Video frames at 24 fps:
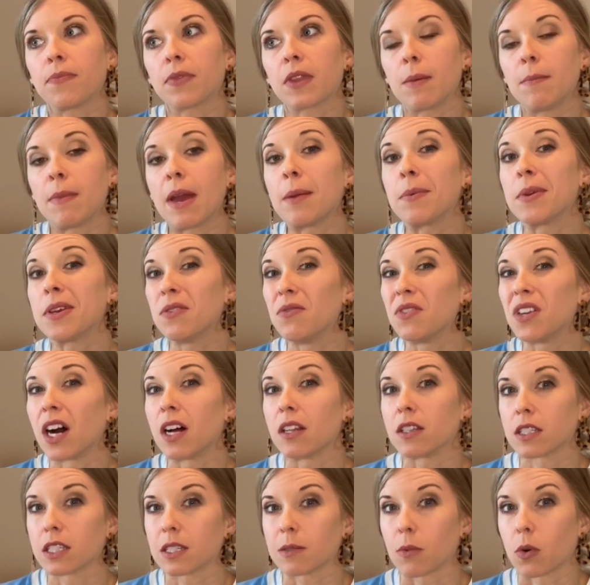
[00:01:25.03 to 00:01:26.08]
maybe you've
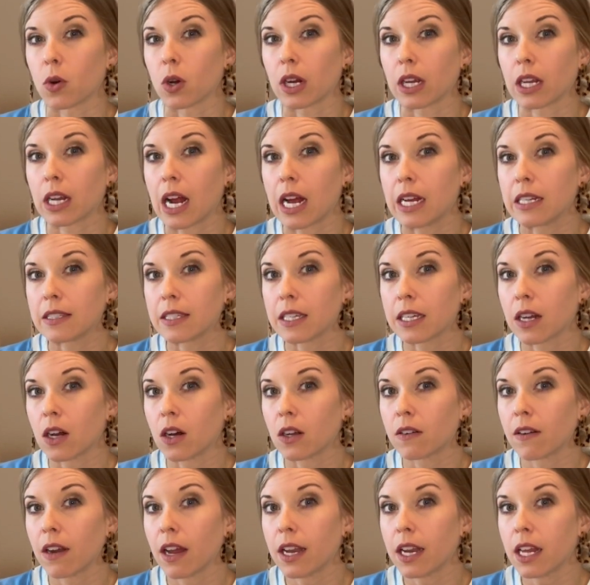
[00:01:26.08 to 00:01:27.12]
done some organizing
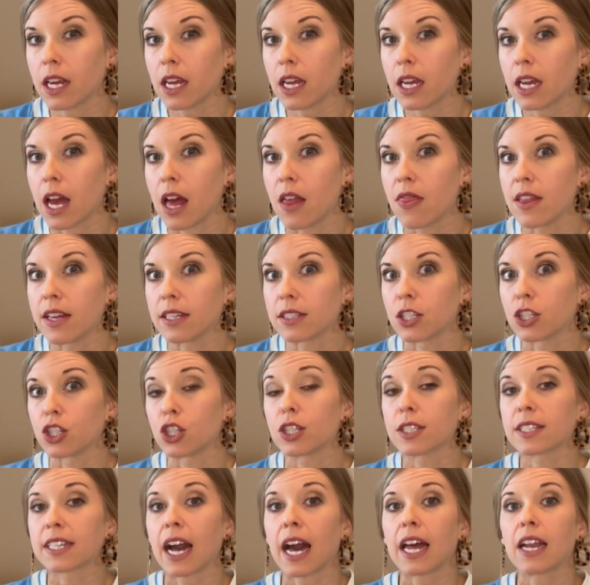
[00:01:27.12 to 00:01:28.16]
already and this is
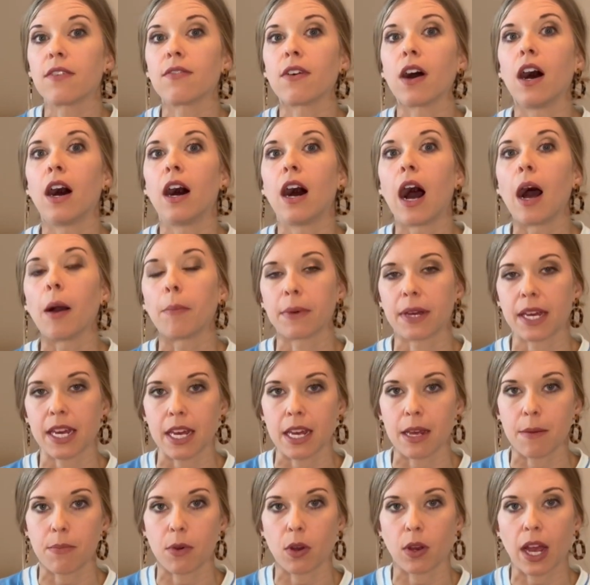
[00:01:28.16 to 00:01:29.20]
just kind of
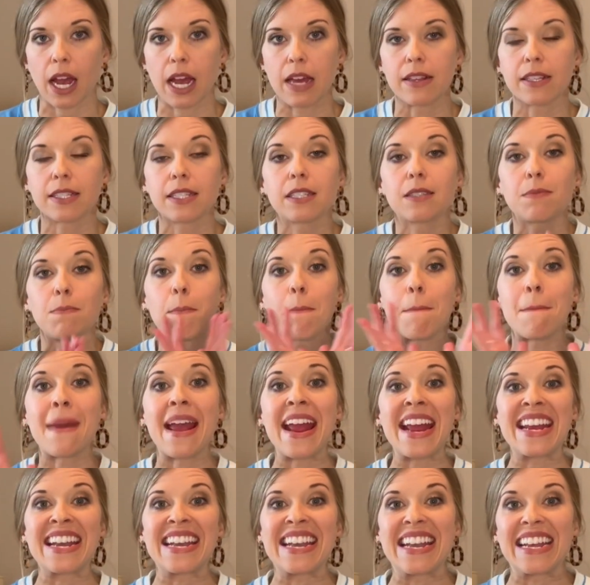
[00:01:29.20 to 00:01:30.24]
upkeep, okay? This is
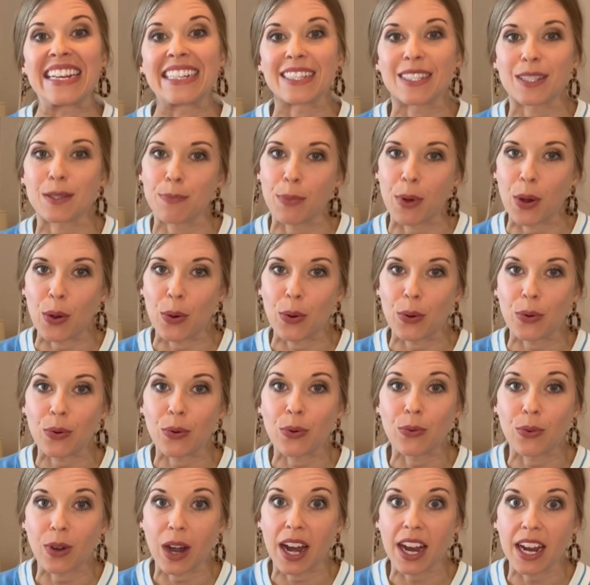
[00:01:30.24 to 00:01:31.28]
maintenance mode,
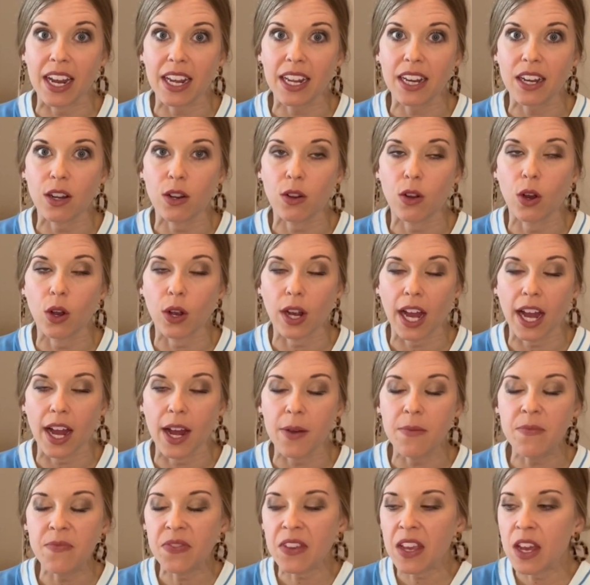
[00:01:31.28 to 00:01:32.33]
right?
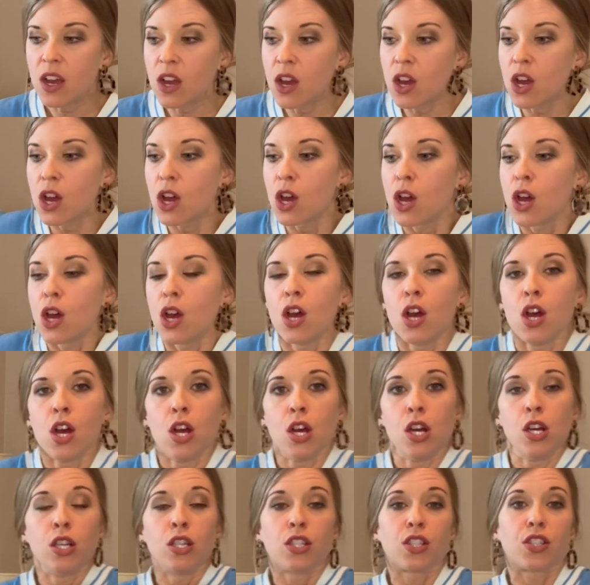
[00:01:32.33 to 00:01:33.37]
Okay.
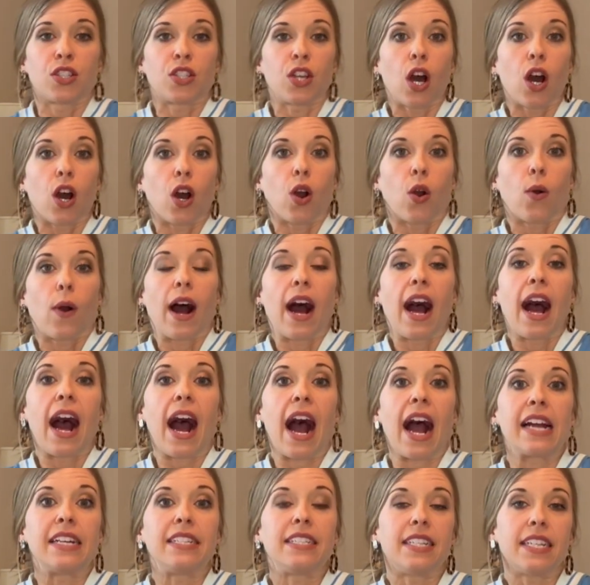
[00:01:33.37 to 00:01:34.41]
So
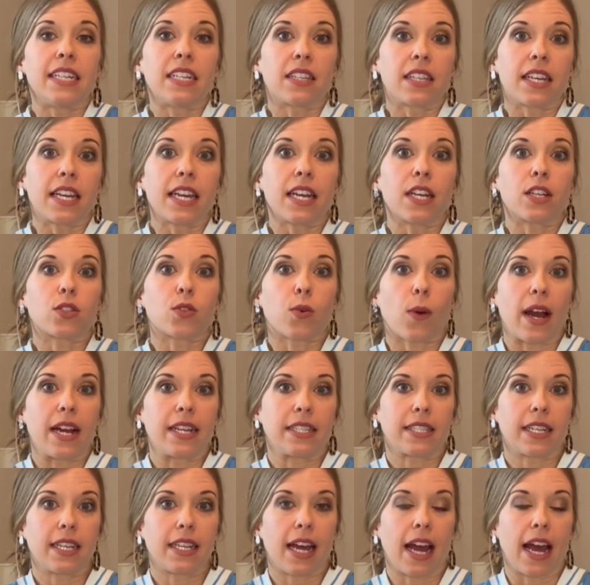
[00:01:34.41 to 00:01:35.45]
ideally
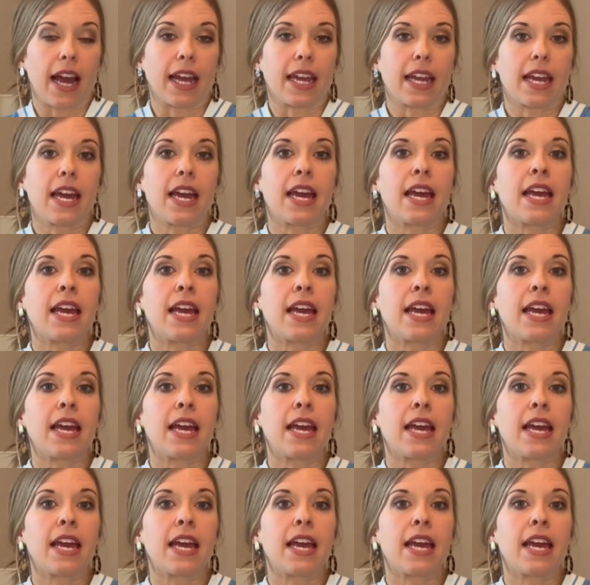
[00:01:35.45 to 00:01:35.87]
twice a day.